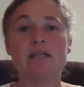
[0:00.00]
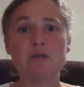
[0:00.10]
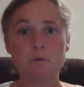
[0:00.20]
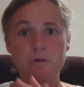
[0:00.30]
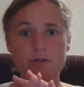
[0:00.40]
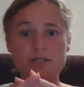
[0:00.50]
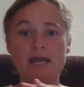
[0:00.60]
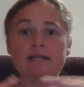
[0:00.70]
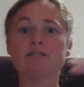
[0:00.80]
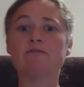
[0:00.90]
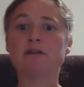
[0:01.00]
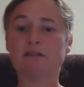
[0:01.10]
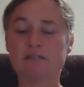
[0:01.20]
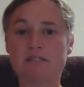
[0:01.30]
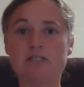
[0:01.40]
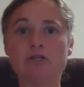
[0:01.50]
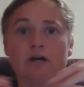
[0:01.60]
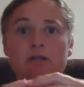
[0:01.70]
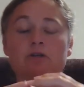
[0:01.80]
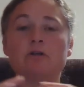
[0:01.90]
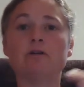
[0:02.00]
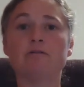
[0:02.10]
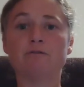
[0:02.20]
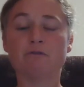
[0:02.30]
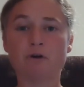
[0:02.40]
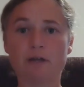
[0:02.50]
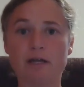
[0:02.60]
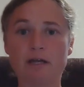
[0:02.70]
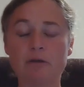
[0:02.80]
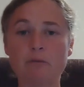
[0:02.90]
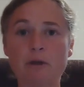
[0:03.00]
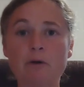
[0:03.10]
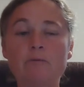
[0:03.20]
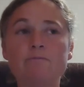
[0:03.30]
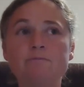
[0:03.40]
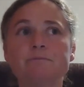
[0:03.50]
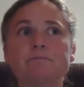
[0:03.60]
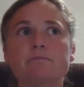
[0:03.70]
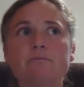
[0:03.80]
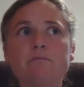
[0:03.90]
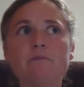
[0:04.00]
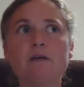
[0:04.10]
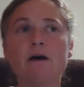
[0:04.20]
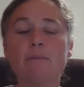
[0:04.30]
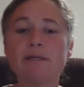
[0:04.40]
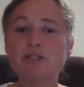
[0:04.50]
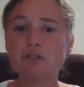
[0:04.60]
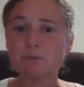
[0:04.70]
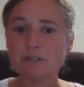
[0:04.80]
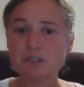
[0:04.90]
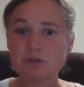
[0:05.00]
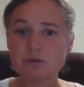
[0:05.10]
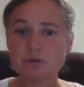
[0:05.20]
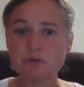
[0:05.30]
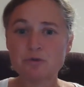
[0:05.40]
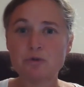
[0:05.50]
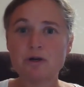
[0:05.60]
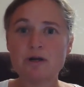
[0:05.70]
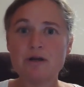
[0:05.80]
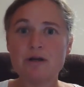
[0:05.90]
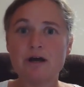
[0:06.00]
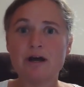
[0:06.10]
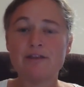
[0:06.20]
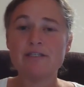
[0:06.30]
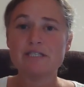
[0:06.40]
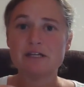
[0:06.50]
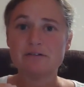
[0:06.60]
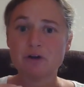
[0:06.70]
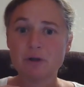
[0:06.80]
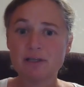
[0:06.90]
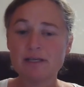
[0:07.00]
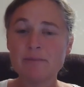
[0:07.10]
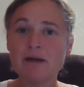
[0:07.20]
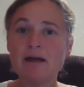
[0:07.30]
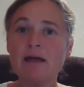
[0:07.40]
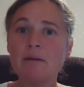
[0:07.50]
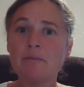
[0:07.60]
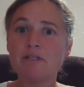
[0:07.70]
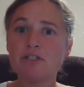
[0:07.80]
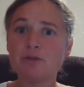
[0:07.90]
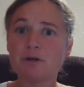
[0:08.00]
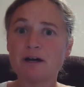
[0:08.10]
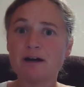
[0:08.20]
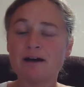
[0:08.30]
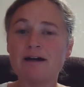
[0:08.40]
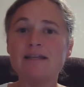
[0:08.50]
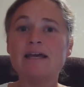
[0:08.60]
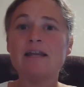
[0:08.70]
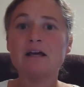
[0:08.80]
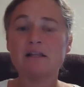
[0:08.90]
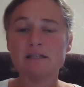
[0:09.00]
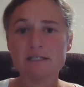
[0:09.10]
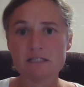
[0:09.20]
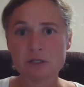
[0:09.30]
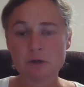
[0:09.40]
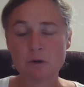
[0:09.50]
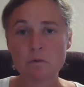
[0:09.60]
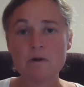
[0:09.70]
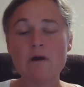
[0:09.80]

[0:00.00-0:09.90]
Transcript: in order to activate this entire volcanic belt. It took me to the state of Colima, Michoacan, and Jalisco.